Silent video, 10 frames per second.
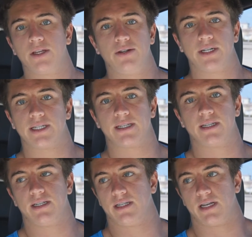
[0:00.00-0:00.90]
you just
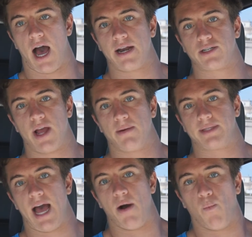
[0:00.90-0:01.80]
gotta train
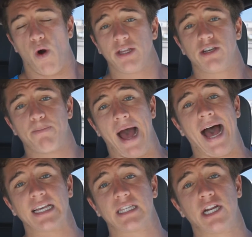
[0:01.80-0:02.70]
with that. Once you're
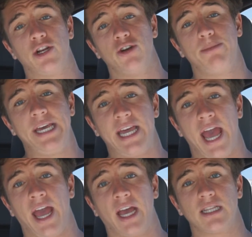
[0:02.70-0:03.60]
past the newbie
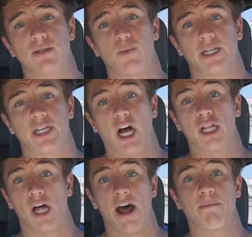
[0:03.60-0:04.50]
gains, which a
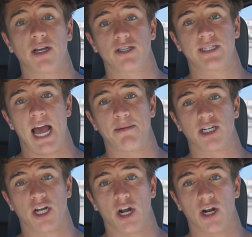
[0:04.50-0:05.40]
lot of muscle damage
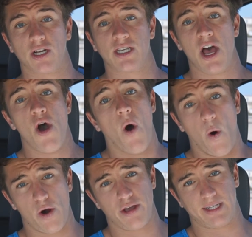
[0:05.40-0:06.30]
occurs,
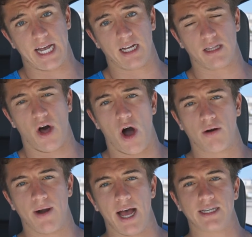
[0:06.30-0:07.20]
or you take a
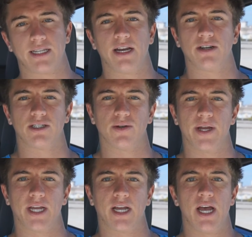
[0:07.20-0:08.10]
long rest and you're
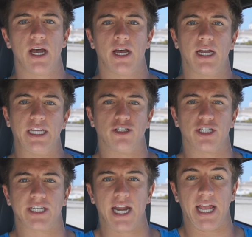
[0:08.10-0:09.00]

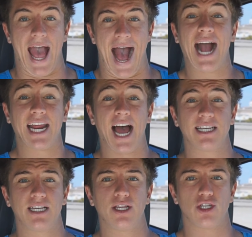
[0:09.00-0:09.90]
just getting
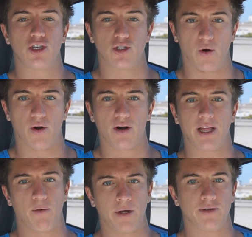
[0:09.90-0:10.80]
agonizingly sore,
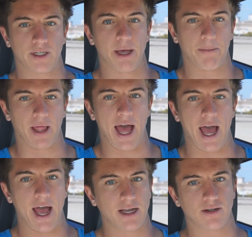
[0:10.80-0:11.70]
like when you skip
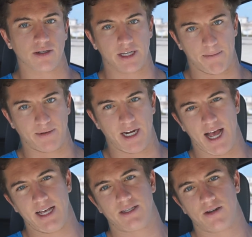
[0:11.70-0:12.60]
legs or skip
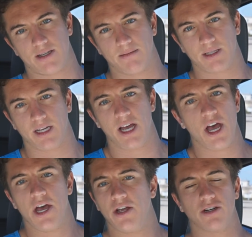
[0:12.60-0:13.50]
chest or something,
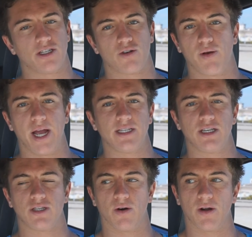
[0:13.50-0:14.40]
you're just
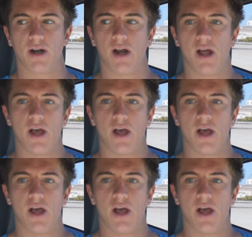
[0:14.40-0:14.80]
crazy sore.